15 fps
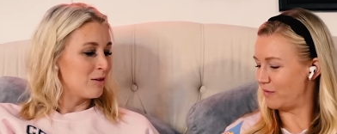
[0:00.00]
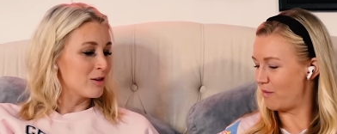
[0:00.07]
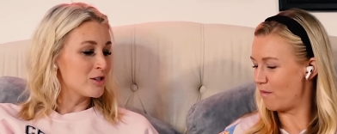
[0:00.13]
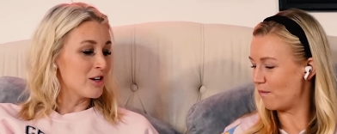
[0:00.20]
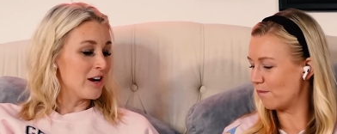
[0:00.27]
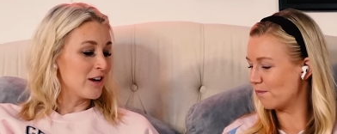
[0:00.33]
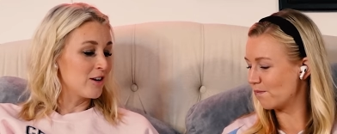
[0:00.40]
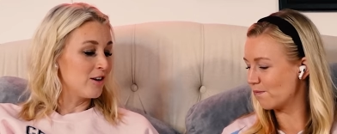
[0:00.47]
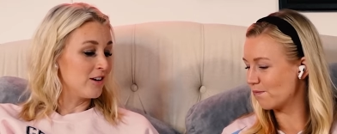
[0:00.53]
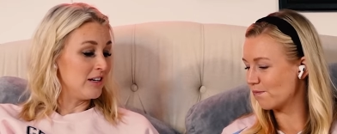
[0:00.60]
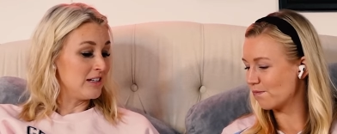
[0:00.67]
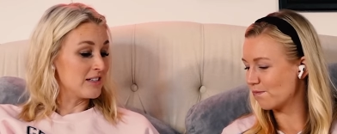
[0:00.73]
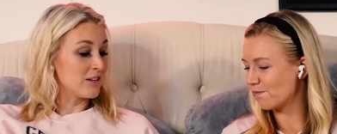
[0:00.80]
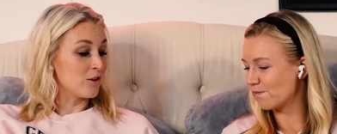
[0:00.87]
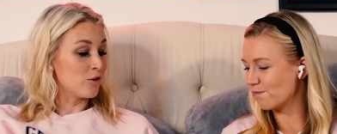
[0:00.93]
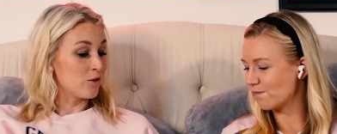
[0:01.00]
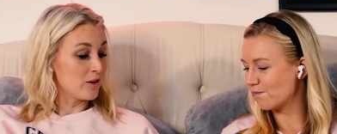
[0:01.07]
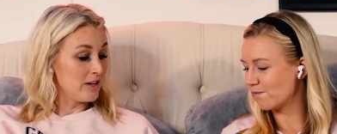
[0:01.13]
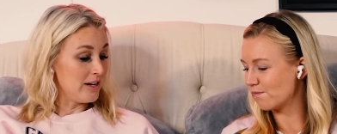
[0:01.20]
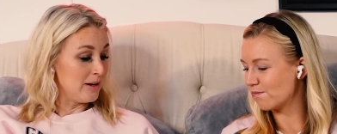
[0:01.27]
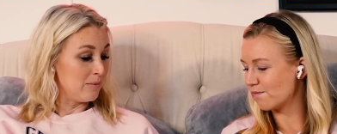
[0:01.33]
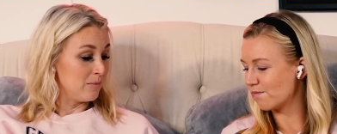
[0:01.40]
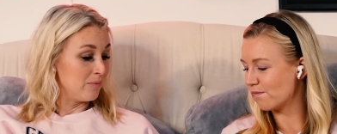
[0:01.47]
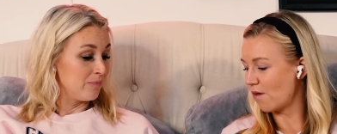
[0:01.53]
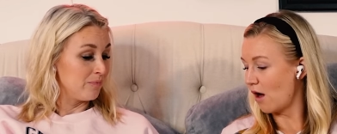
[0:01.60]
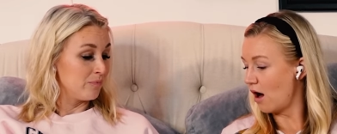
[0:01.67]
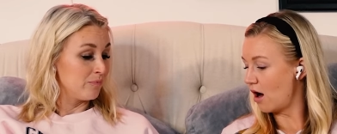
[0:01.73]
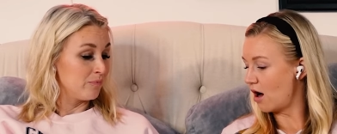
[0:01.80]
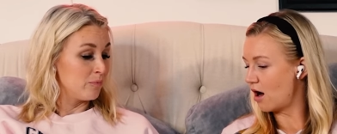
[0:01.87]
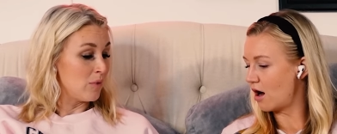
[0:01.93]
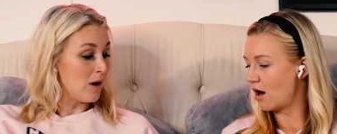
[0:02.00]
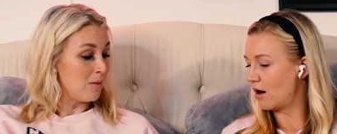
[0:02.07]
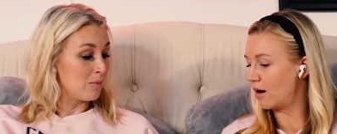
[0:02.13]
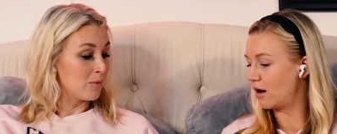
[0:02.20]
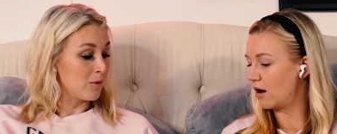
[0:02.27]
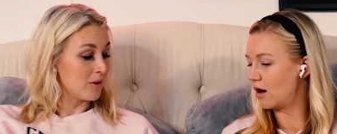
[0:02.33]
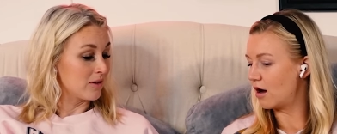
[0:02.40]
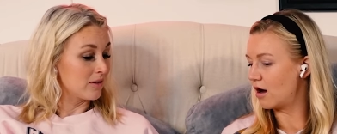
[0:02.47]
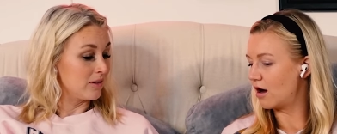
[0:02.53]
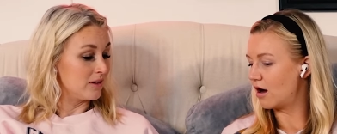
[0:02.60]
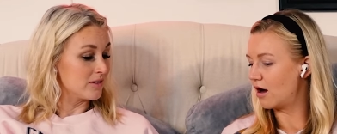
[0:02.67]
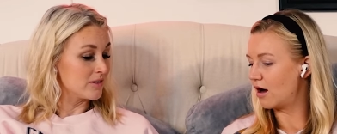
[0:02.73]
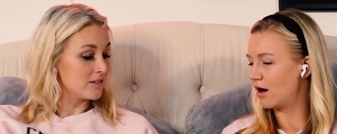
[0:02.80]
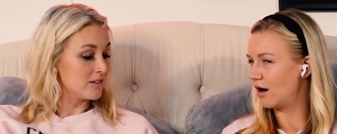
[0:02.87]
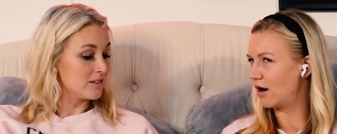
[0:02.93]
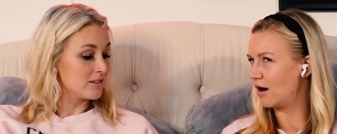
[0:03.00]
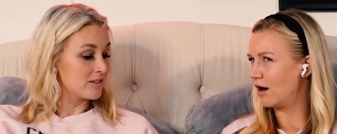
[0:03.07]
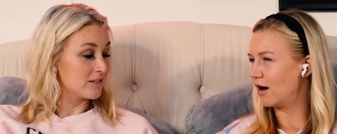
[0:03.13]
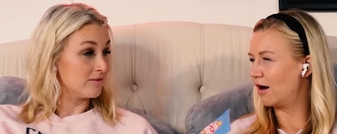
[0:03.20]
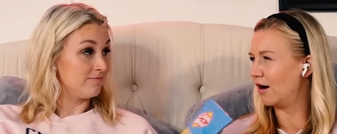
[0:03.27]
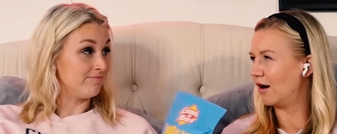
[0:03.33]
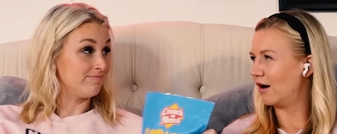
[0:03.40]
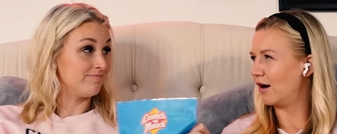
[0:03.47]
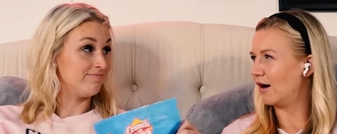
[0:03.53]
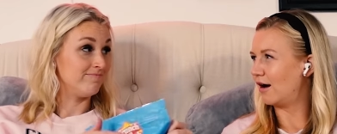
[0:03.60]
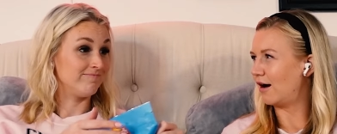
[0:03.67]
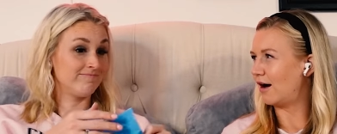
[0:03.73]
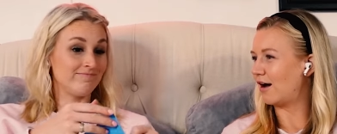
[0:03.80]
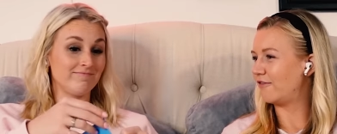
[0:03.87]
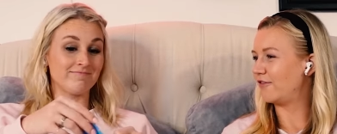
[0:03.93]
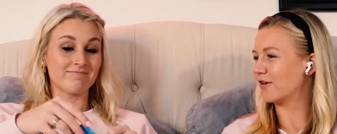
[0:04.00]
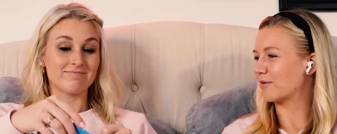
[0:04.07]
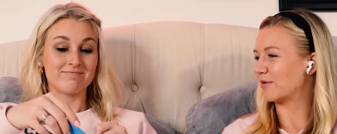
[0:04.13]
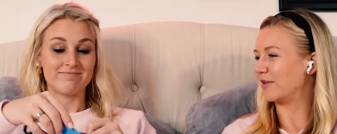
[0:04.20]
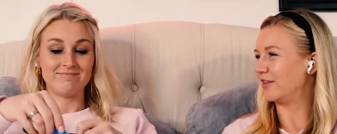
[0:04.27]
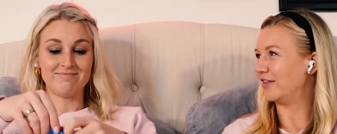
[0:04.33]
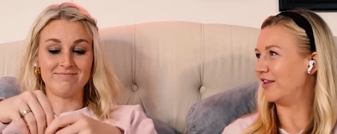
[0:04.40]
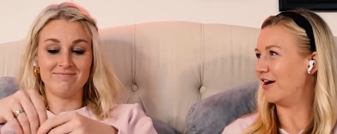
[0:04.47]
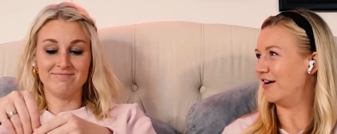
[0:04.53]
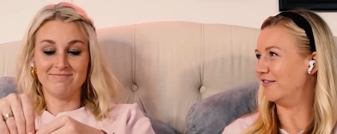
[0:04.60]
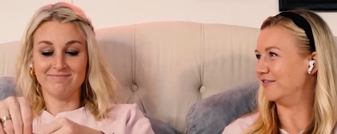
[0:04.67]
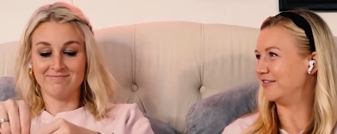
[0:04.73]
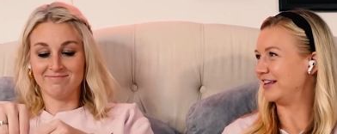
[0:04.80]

Speaker 1: we're trying cookies and cream. Popcorn clusters. I feel like I'm gonna love